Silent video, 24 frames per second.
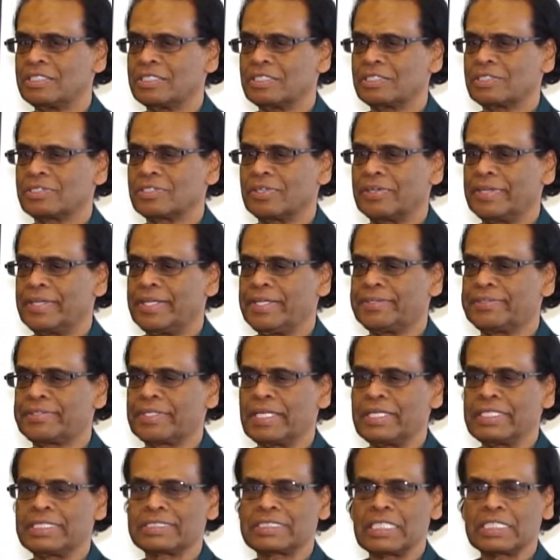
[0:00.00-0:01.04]
So
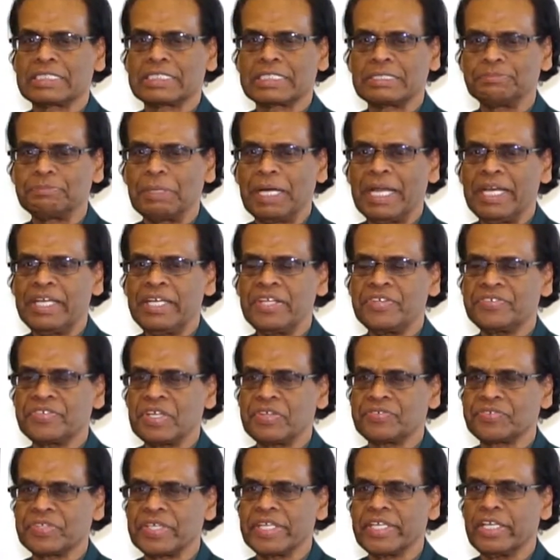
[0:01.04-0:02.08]
mind is a
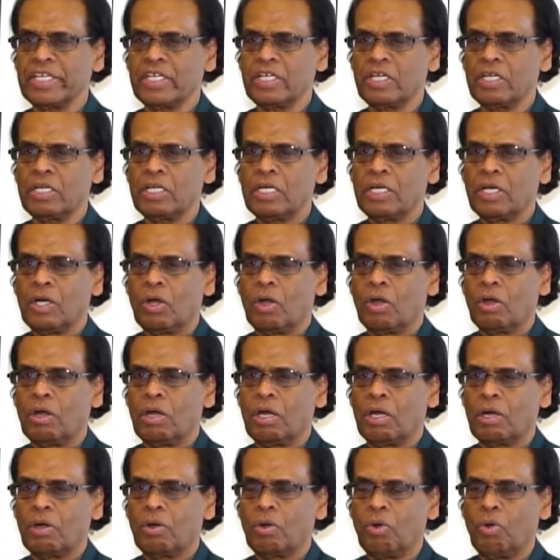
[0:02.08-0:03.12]
single
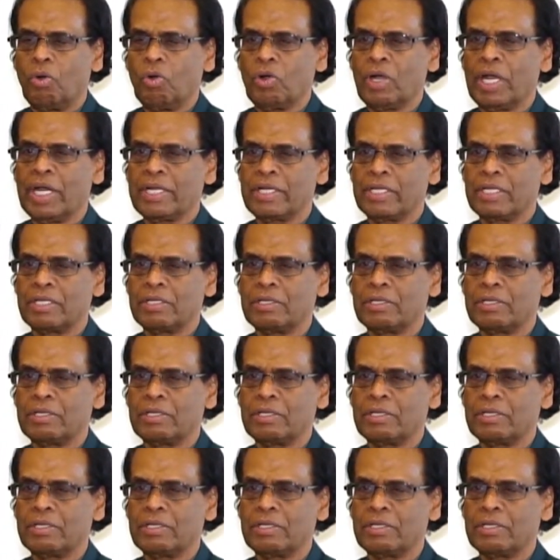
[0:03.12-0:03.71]
organ